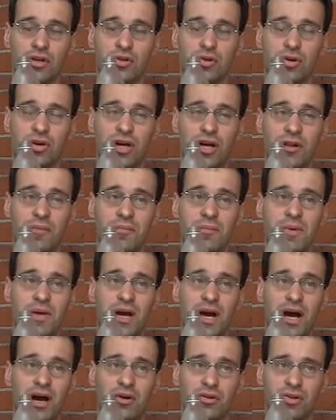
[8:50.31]
to help me
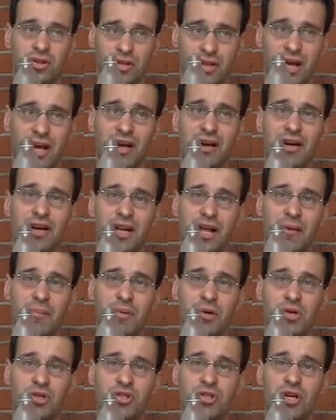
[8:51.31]
out and I really
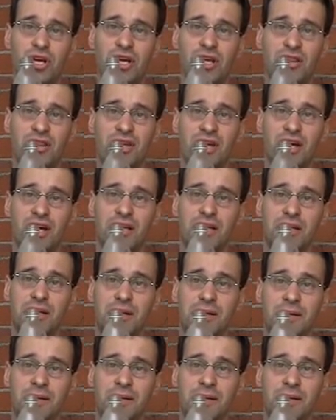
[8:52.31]
appreciate that.